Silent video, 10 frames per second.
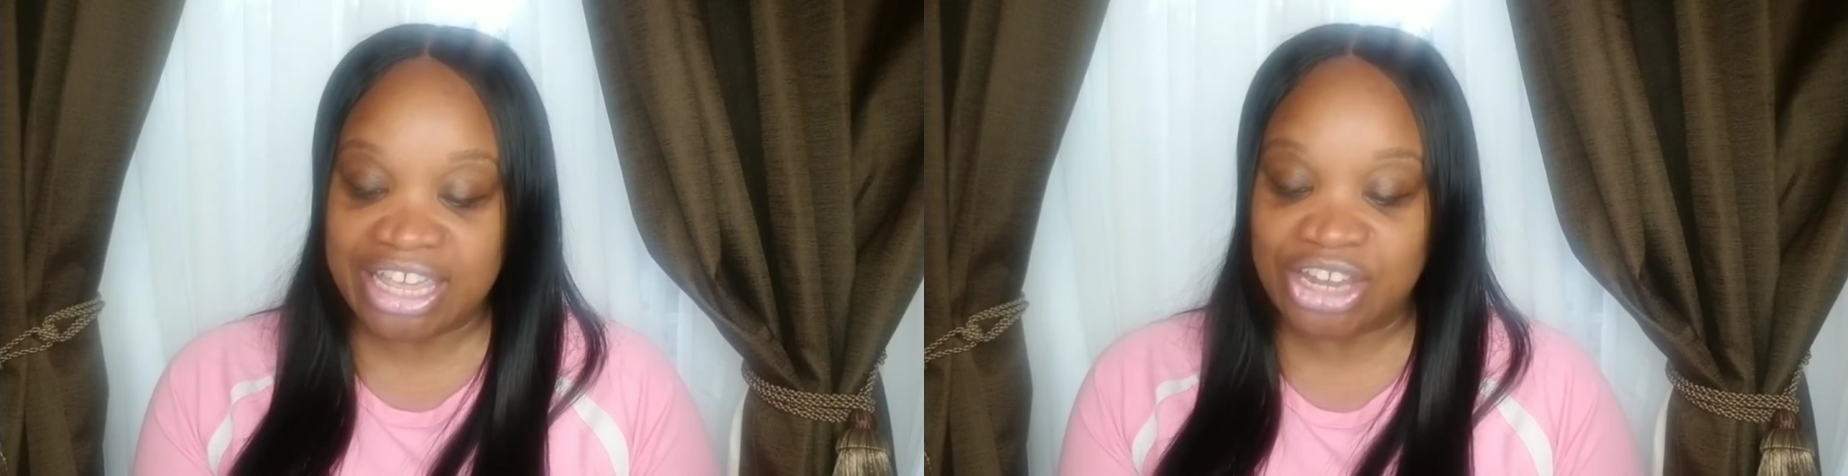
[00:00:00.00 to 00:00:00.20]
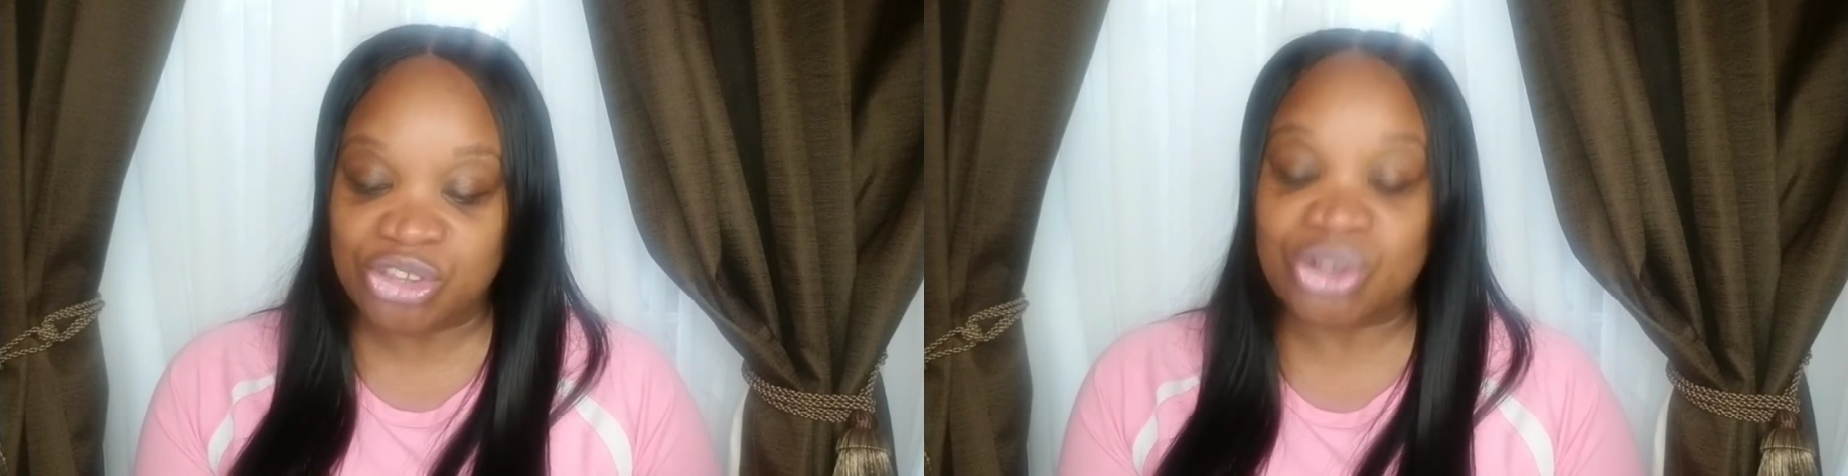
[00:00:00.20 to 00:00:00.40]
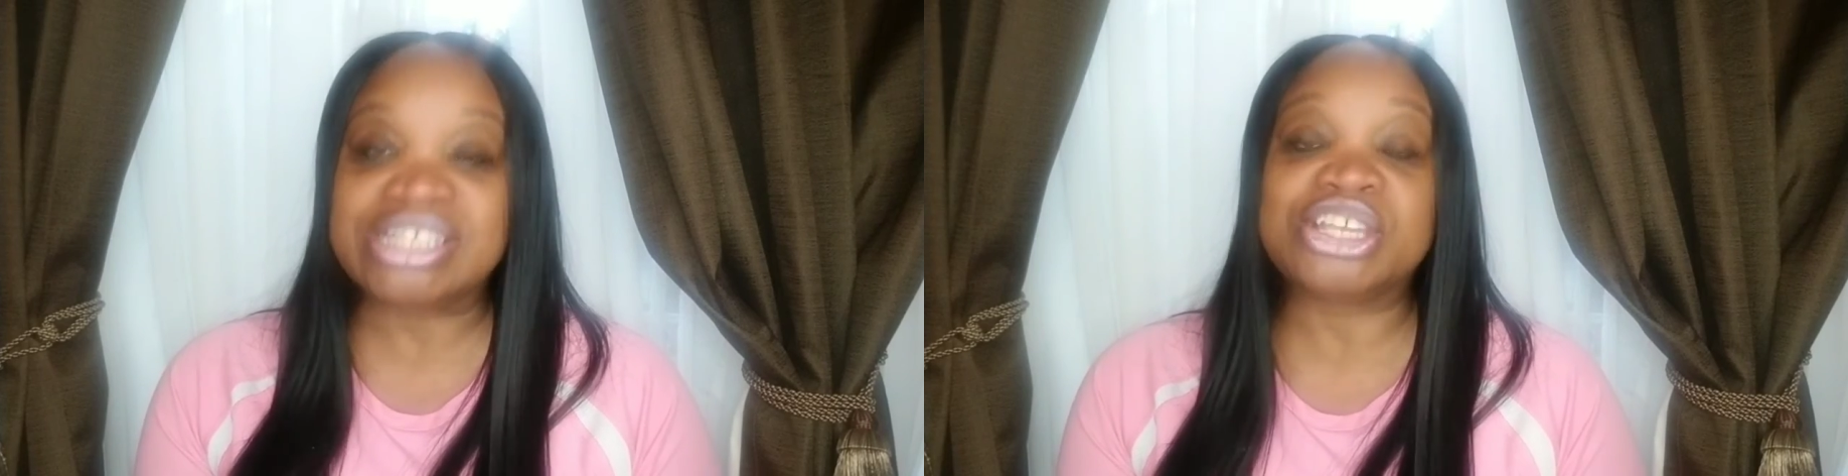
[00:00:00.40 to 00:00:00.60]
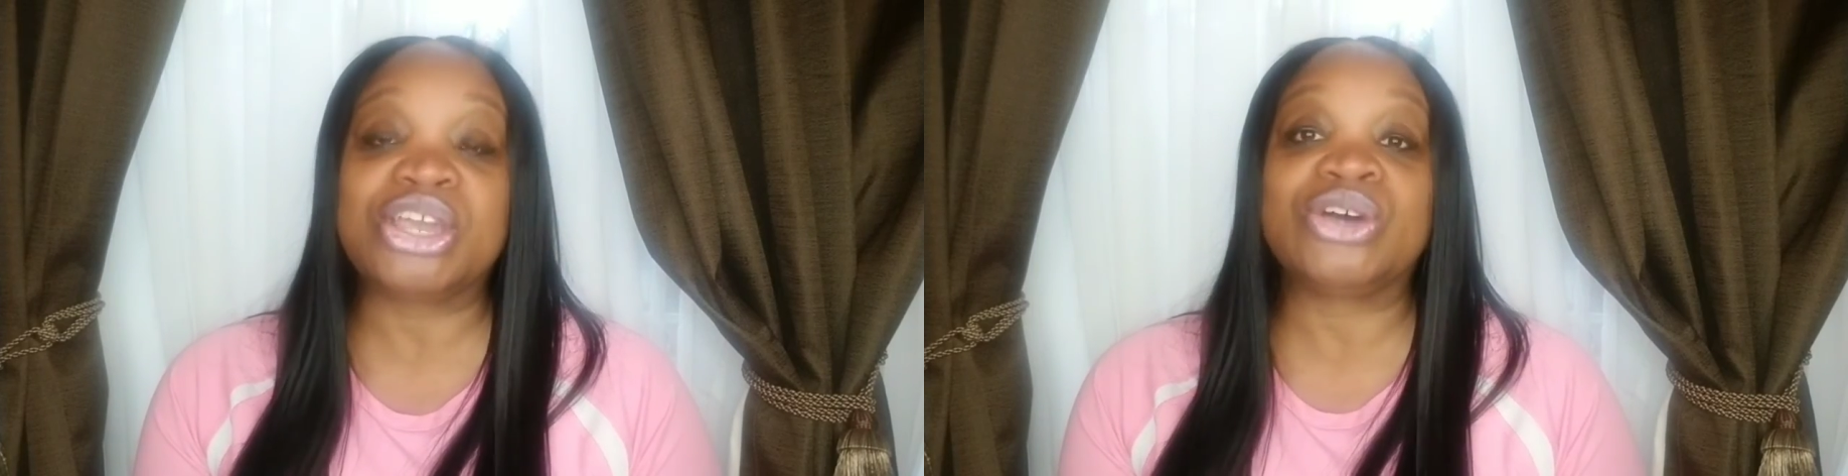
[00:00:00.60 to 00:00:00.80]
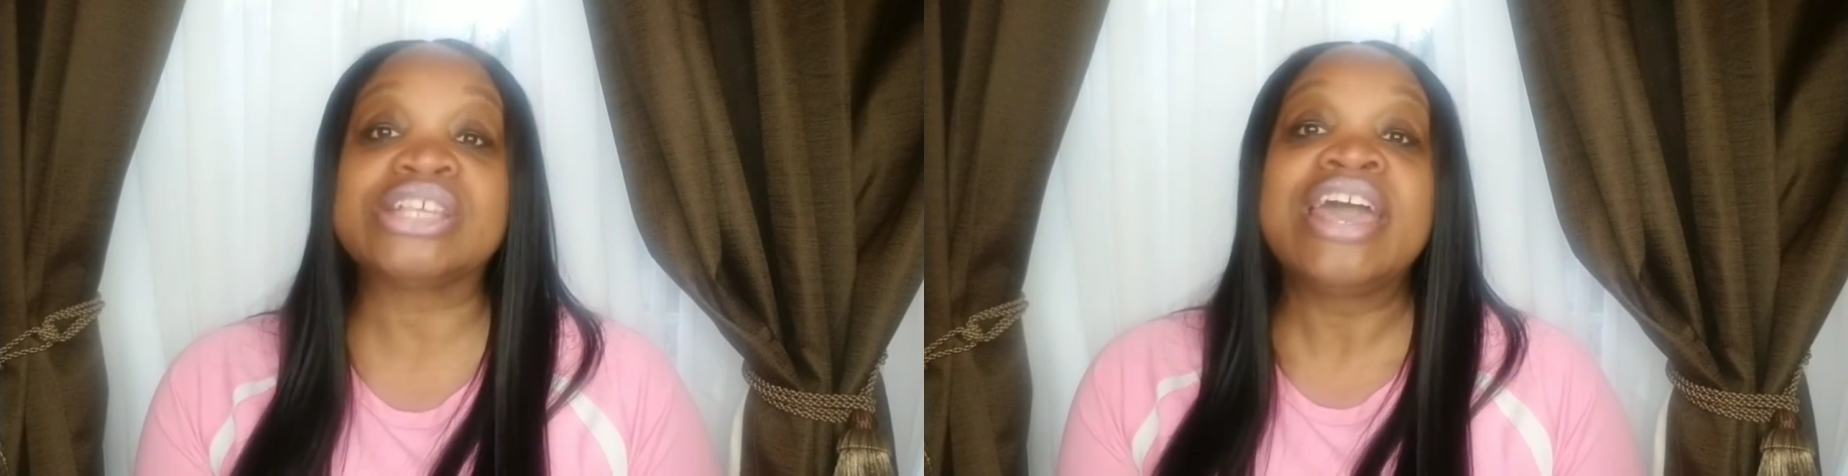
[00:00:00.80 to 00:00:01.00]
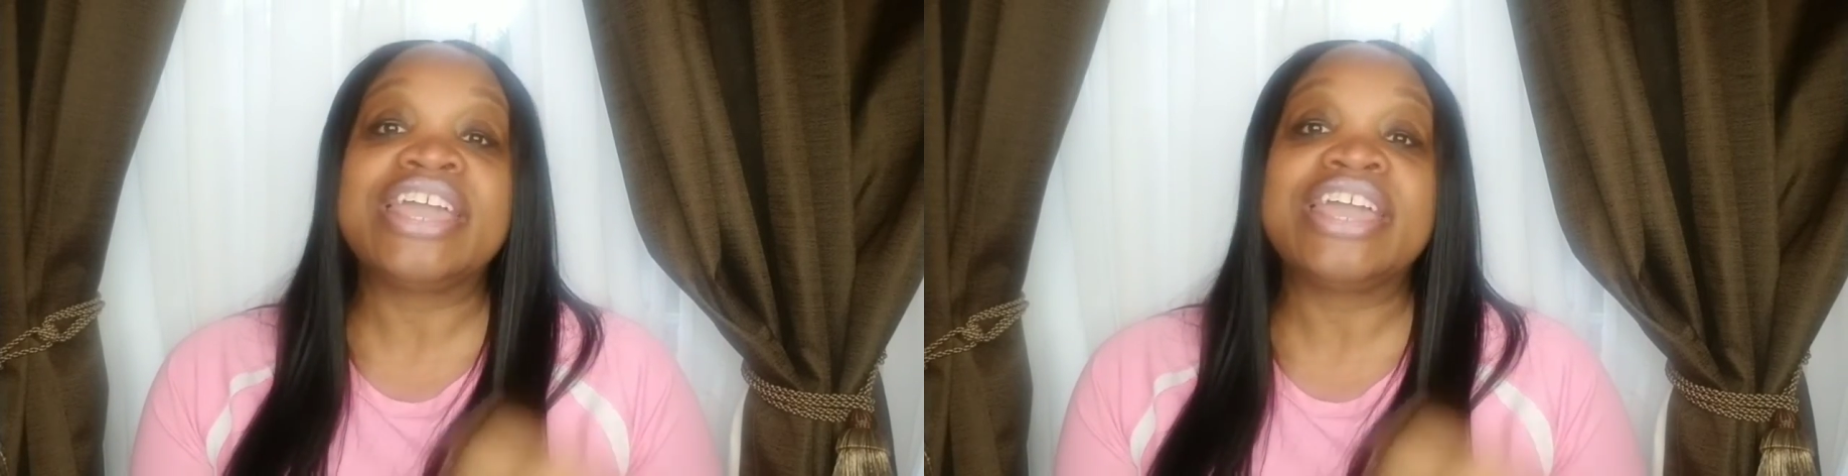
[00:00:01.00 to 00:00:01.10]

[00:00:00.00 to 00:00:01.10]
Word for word: in your skills.